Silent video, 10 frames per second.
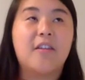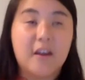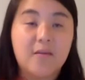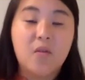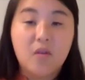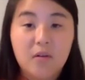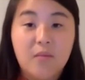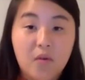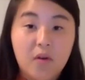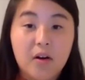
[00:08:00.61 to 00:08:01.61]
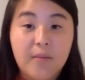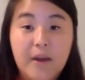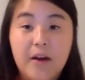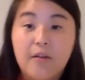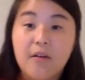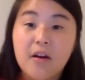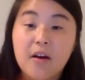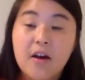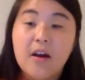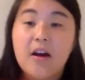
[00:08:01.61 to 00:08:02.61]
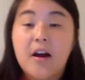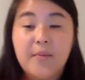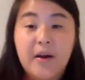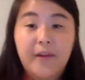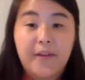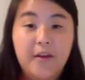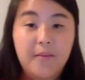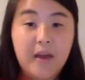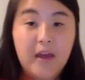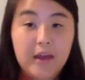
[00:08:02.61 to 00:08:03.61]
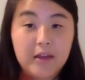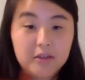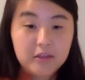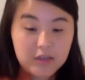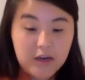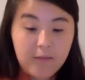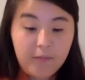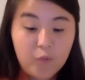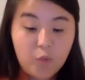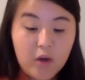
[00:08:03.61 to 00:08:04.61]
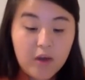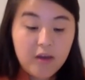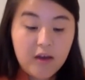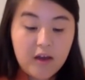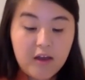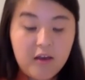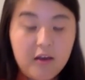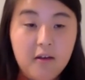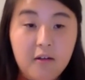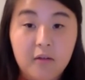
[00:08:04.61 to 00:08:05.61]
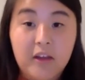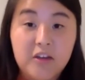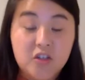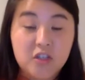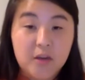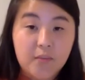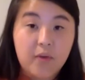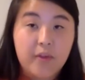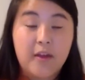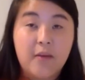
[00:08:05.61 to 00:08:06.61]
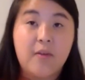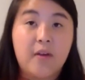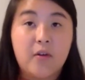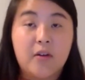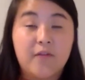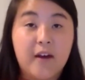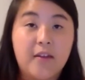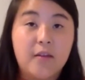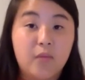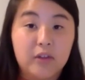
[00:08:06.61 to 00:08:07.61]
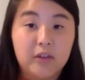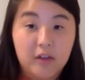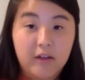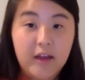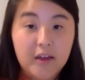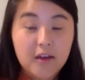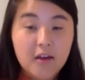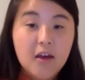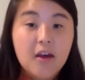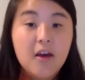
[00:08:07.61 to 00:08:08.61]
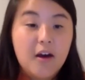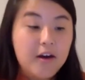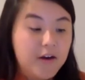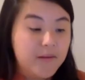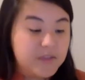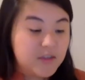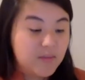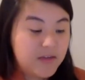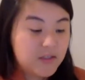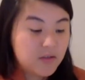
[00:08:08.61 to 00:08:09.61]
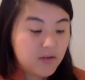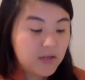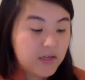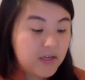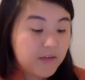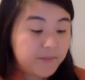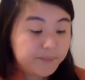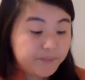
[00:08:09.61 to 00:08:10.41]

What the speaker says: think more and more about them and what a relationship with them, if I were to find them, would look like. So my story